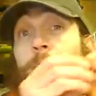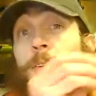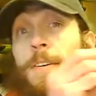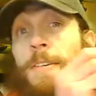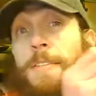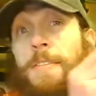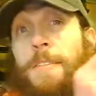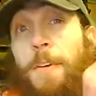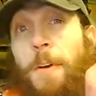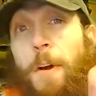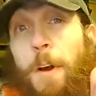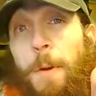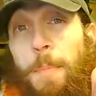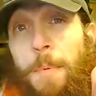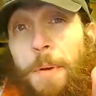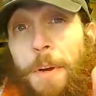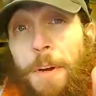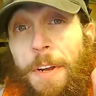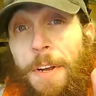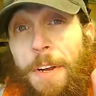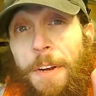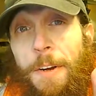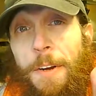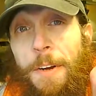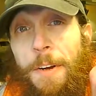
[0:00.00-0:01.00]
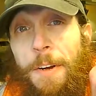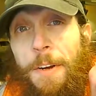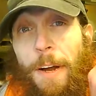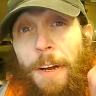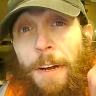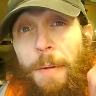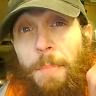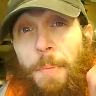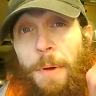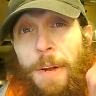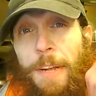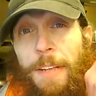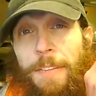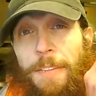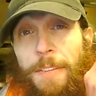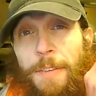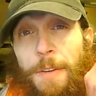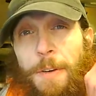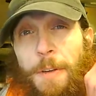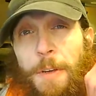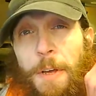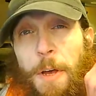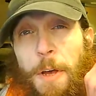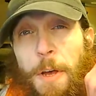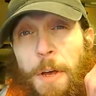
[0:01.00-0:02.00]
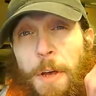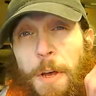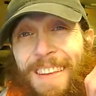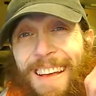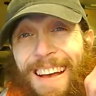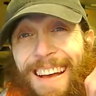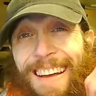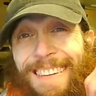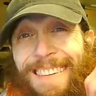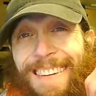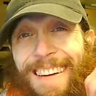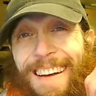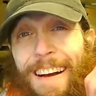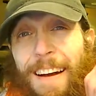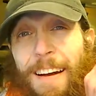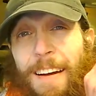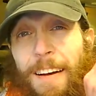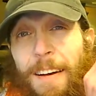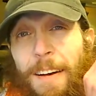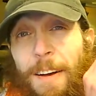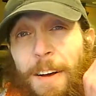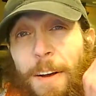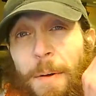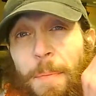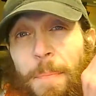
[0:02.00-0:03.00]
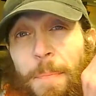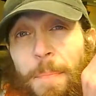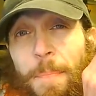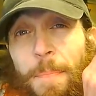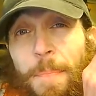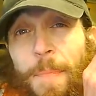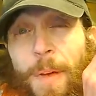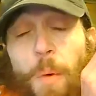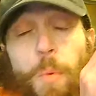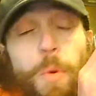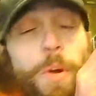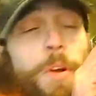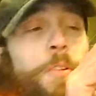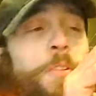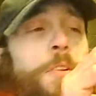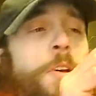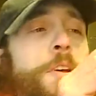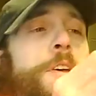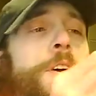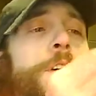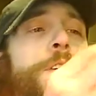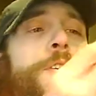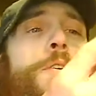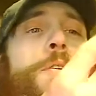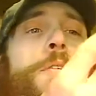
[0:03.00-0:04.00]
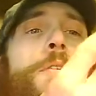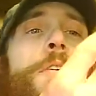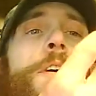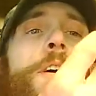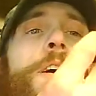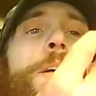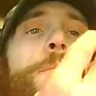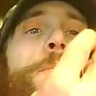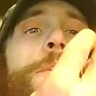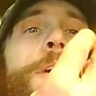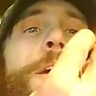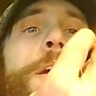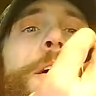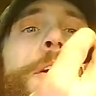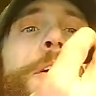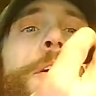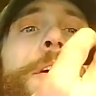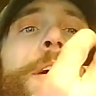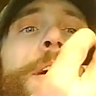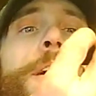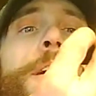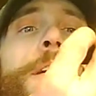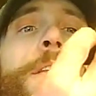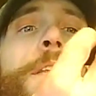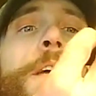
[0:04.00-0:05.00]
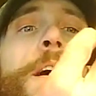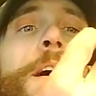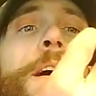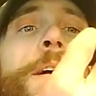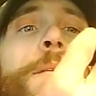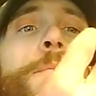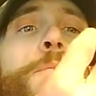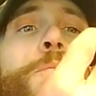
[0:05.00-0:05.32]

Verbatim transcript: Chris the Carpenter here, rocketbrandstudios.com. I want to show you a new thing I'm carrying that